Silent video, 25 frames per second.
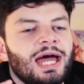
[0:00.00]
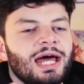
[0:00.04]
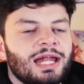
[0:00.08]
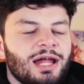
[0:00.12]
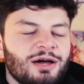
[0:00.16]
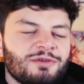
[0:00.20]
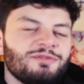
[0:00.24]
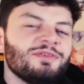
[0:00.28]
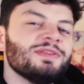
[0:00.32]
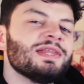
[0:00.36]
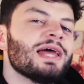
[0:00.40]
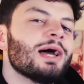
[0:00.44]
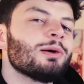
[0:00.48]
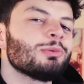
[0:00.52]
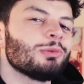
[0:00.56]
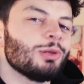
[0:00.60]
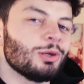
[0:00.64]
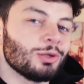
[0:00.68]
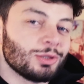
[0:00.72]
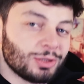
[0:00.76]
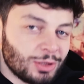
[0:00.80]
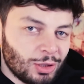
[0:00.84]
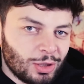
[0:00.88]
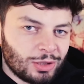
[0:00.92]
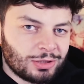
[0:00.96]
and I think that would
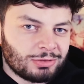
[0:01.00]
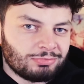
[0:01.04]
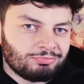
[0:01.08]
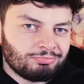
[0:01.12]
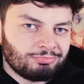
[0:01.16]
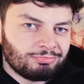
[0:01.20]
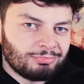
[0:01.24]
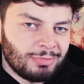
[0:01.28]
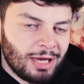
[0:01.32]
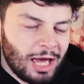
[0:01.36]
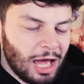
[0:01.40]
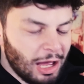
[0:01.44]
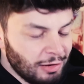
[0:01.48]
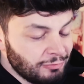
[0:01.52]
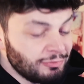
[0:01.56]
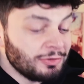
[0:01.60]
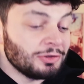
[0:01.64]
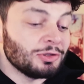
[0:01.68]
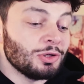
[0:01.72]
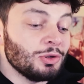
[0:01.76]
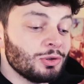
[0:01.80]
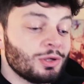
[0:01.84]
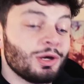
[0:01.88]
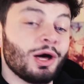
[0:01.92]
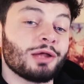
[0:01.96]
look good. I think
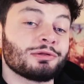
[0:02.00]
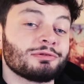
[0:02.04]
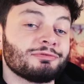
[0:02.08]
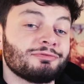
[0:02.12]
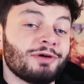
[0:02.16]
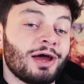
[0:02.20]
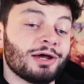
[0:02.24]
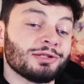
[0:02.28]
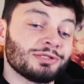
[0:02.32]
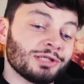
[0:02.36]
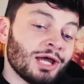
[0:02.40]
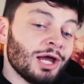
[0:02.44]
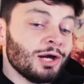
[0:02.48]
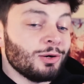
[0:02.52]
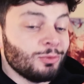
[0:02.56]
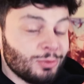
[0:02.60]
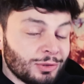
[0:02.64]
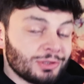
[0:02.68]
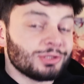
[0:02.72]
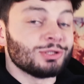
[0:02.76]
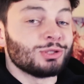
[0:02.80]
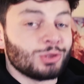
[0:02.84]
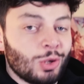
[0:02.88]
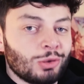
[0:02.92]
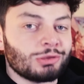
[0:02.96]
Newcastle fans
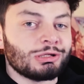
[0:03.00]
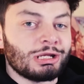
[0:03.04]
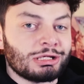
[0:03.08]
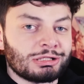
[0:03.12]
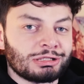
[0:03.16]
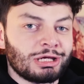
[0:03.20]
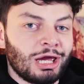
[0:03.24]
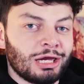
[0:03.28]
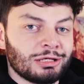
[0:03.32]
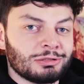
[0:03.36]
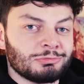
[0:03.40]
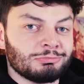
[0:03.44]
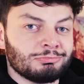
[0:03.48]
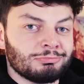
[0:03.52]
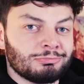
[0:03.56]
would enjoy this kit.